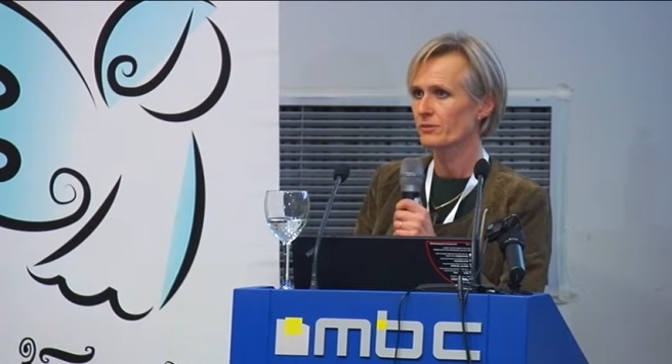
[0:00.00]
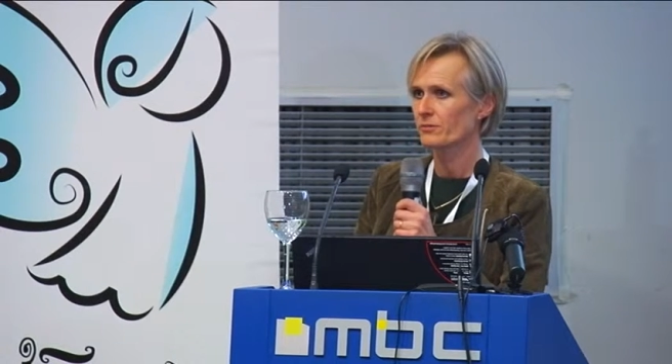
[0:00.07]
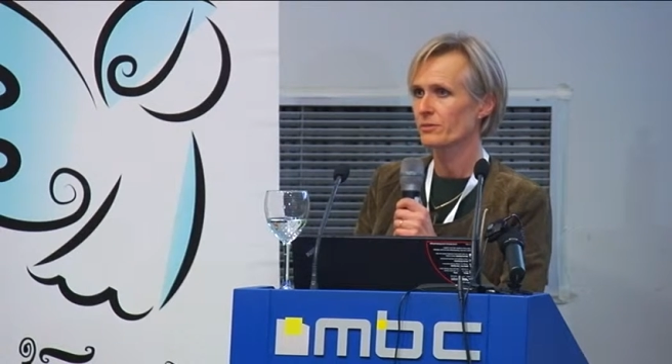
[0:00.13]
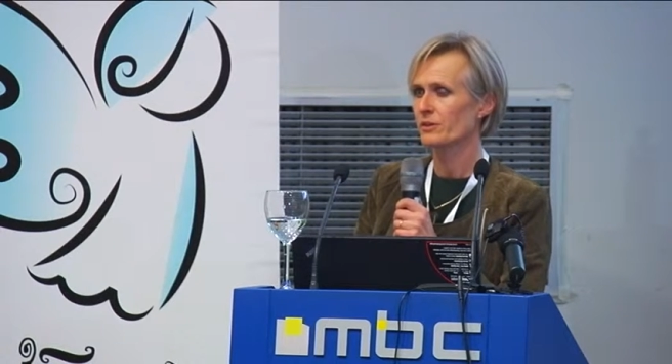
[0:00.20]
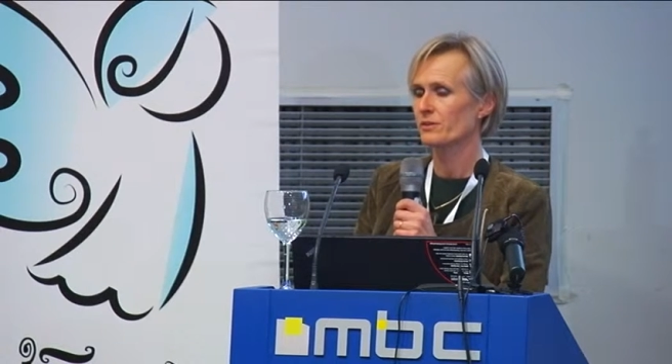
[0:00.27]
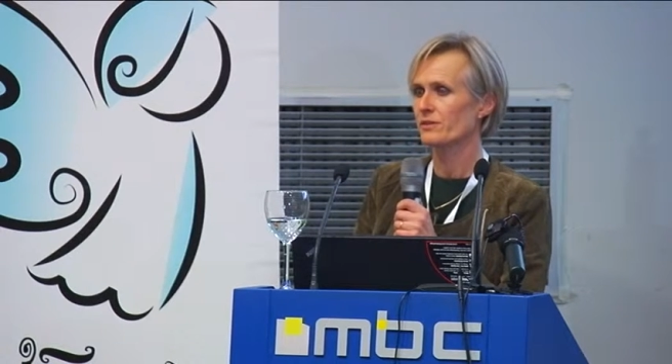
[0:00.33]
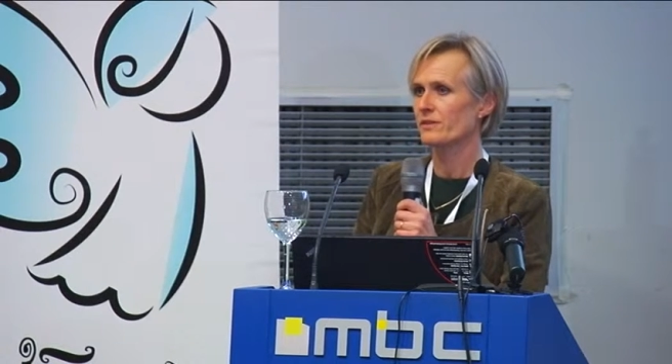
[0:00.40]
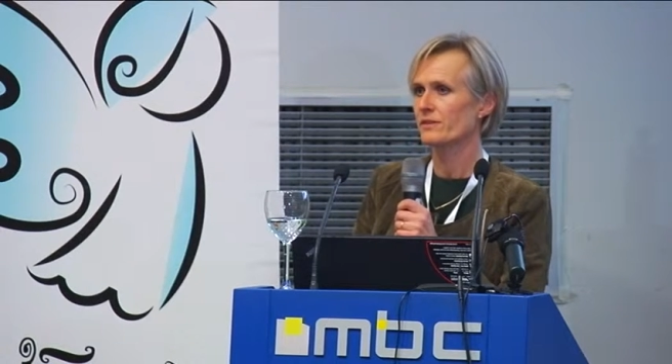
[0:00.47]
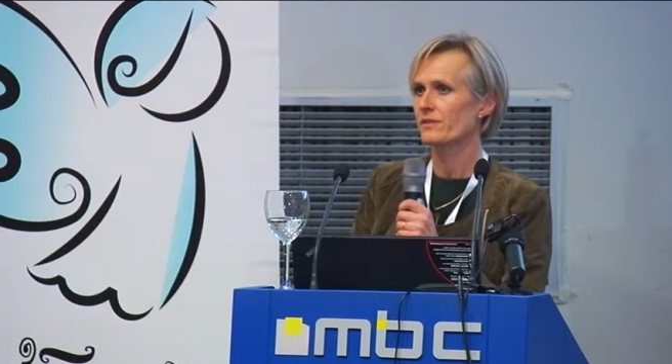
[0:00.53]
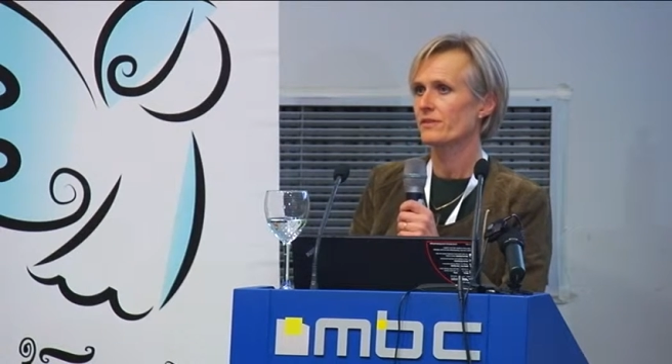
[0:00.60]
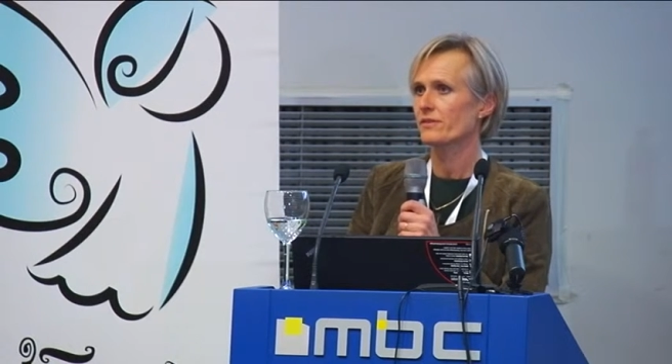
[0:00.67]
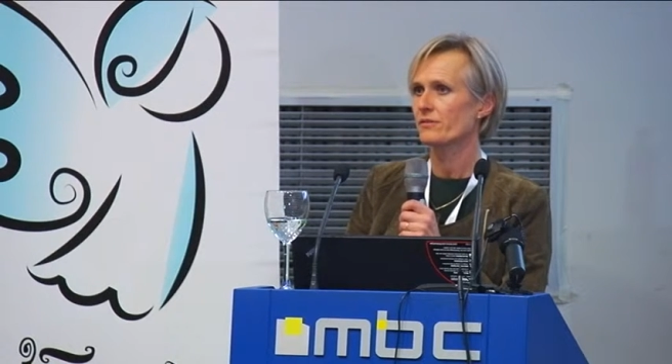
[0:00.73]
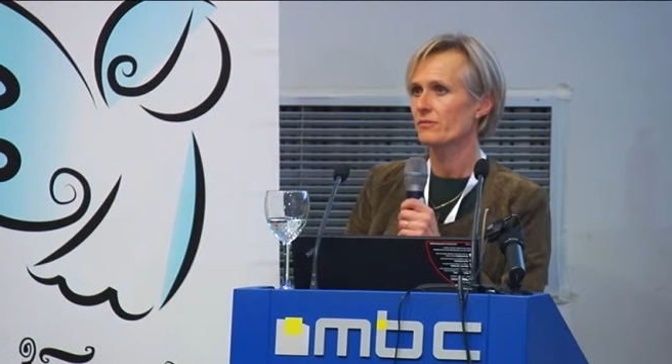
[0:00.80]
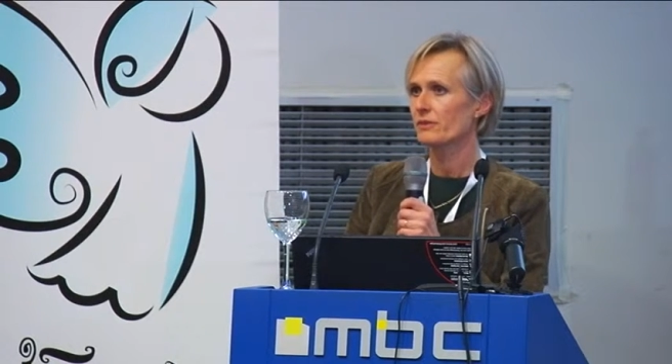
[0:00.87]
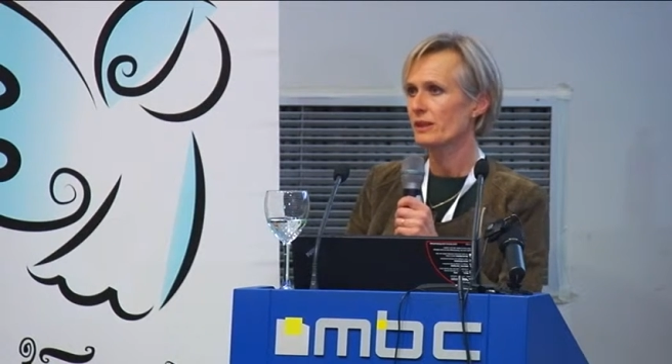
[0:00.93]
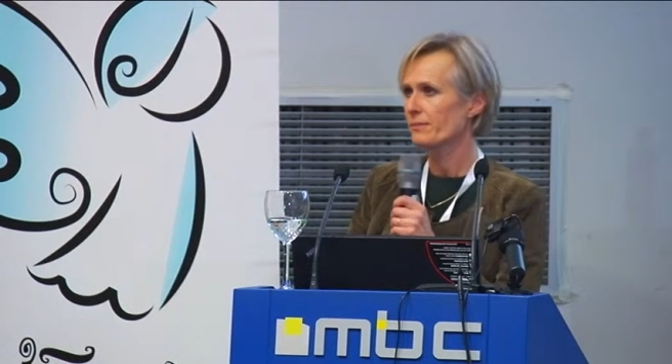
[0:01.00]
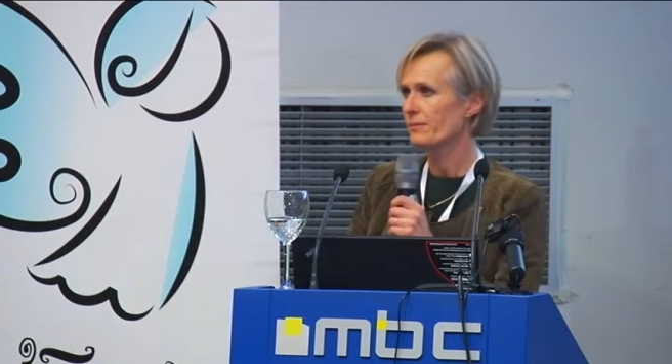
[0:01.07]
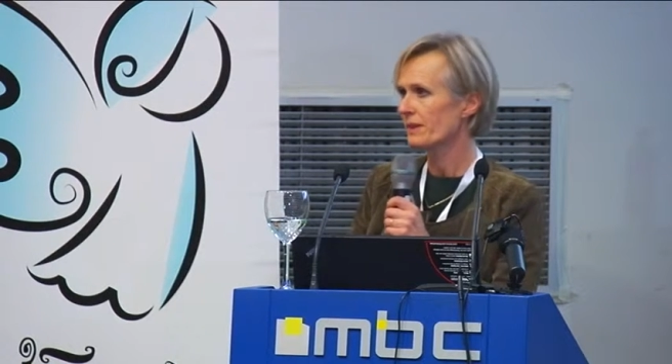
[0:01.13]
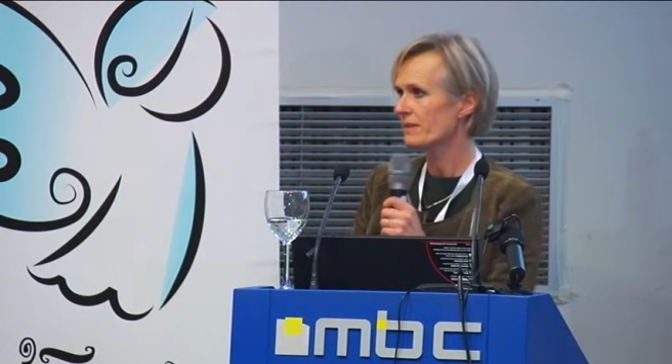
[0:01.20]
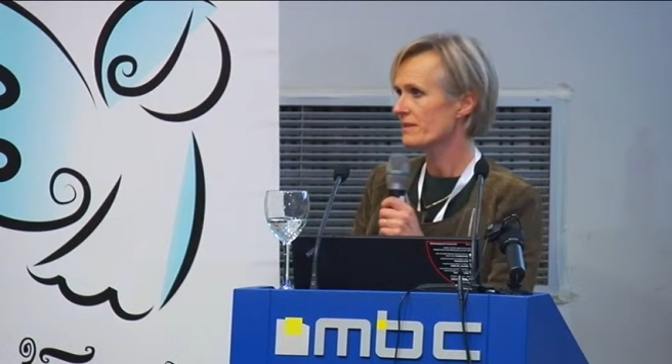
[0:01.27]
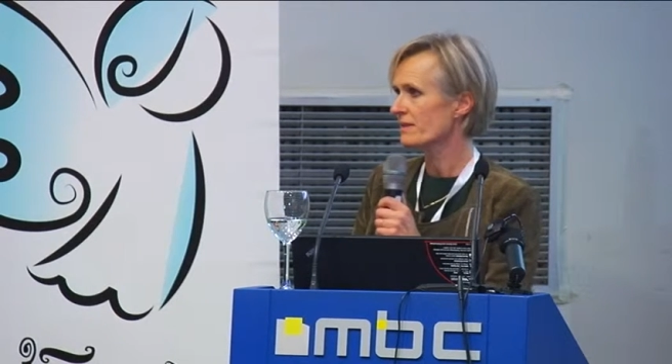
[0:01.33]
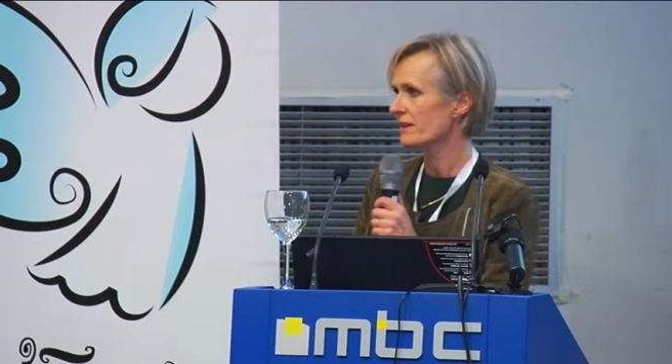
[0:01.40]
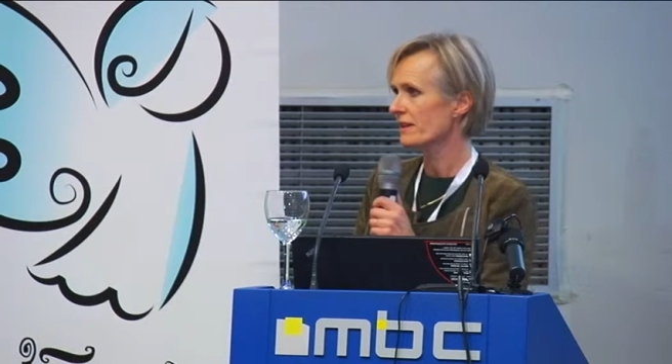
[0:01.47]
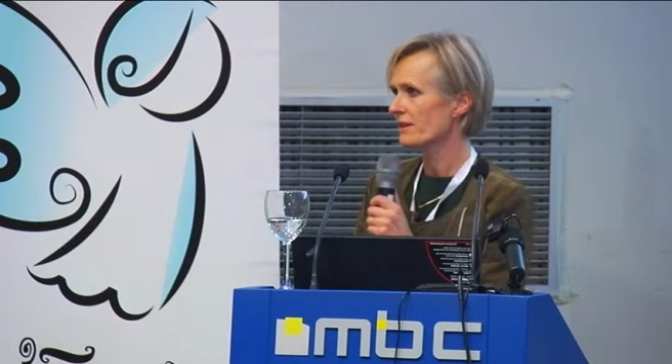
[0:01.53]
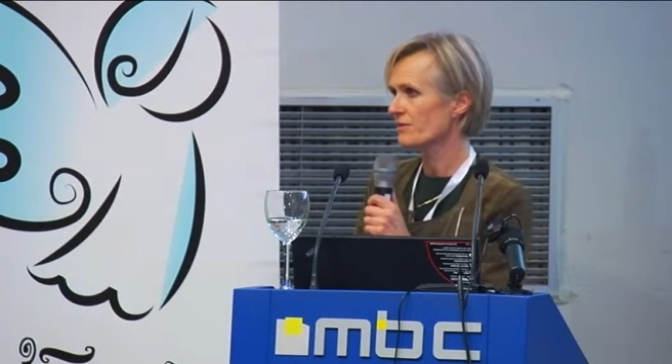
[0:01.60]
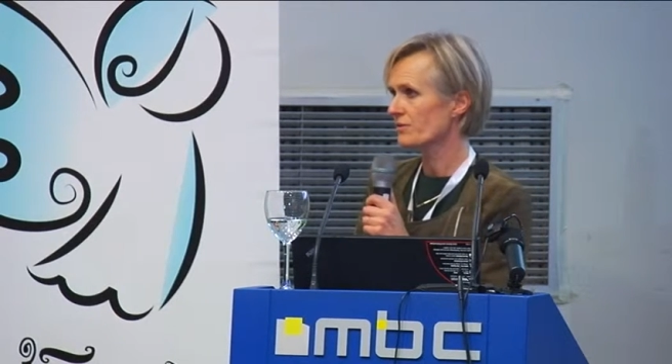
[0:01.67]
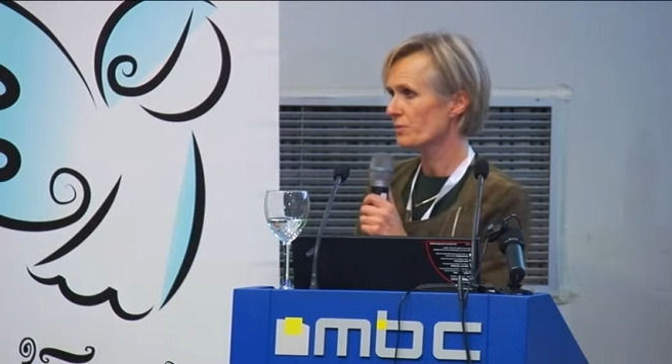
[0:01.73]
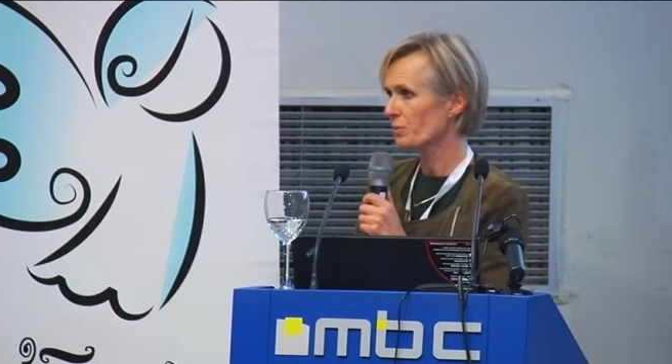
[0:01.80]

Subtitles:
components, the red blood cells,